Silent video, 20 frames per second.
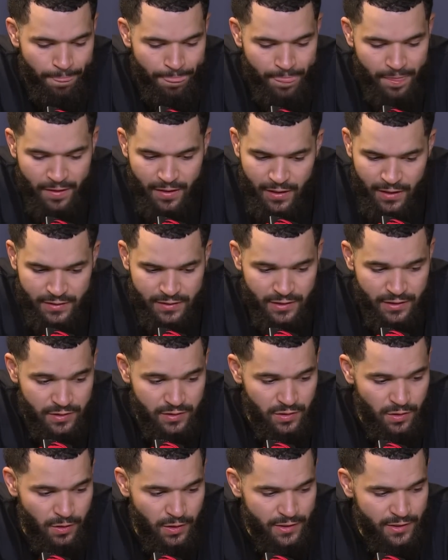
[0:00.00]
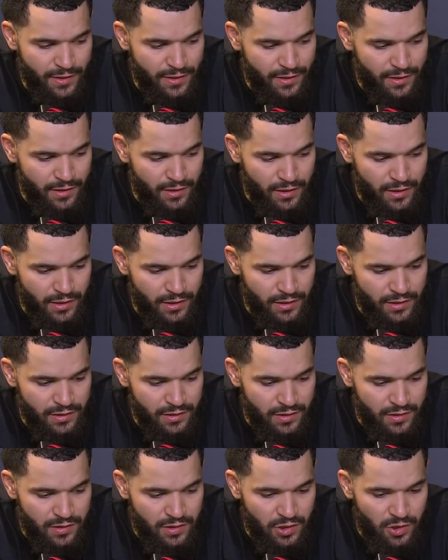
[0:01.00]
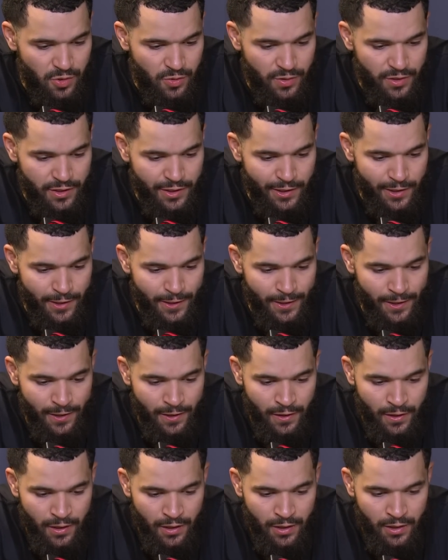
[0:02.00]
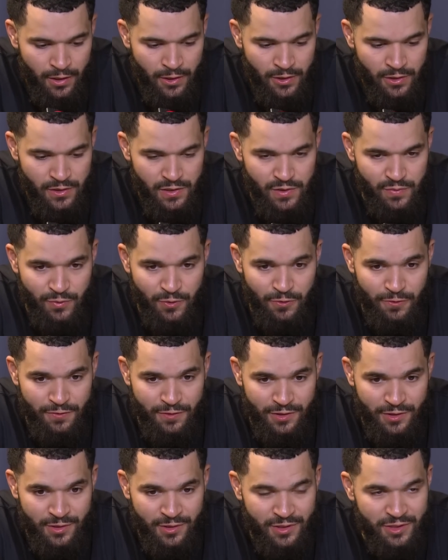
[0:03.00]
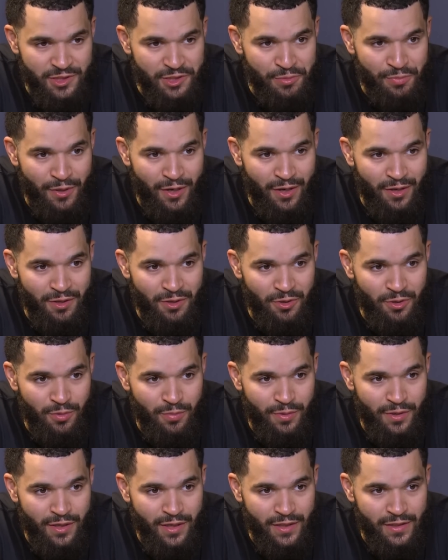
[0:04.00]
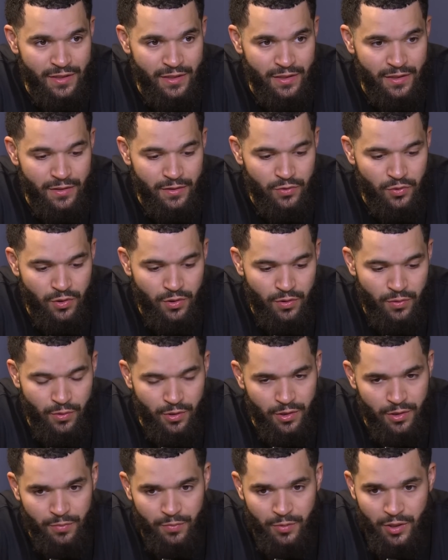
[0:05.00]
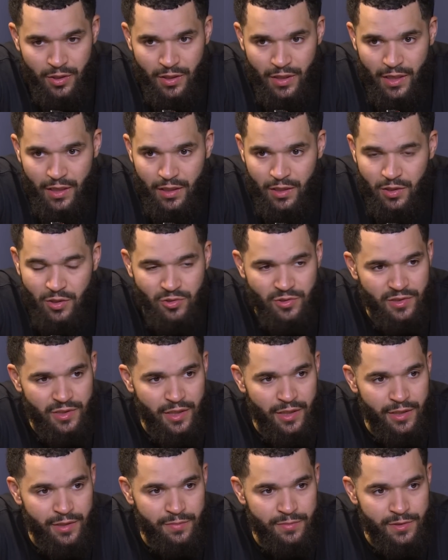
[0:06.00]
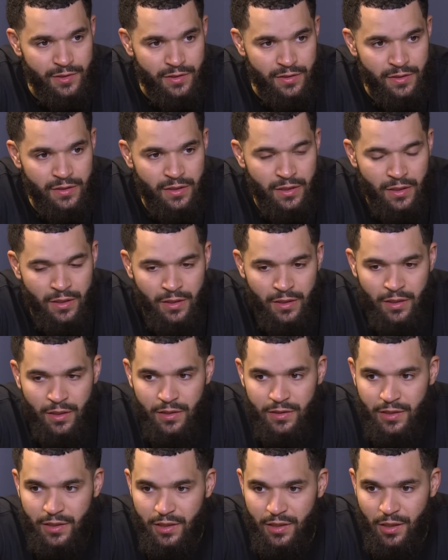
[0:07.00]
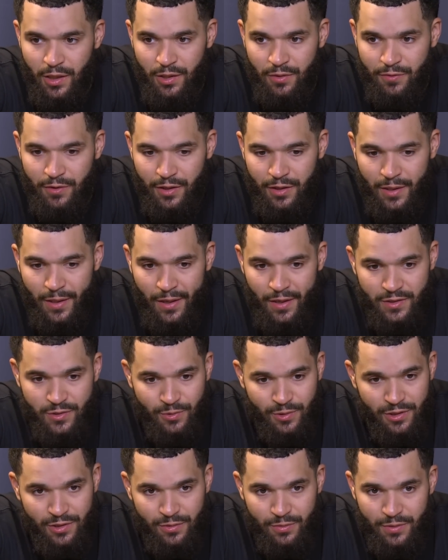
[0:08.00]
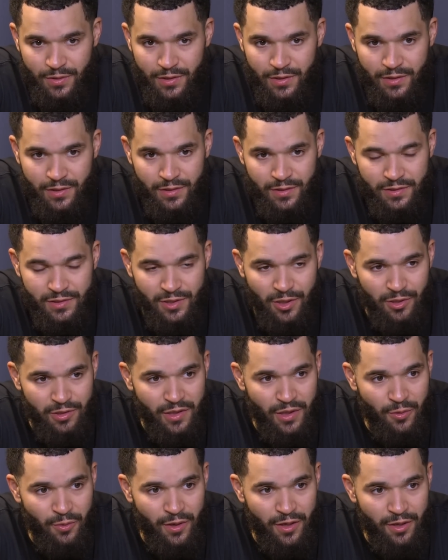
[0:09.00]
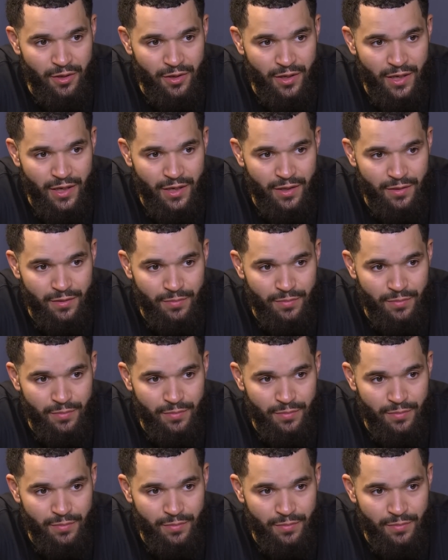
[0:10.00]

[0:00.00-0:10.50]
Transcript: Yeah, I think so. I think at least until we smooth the ship out a little bit, I think, you know, we're going to be in a lot of close games, and I think all of our games, whether we start that way or not, are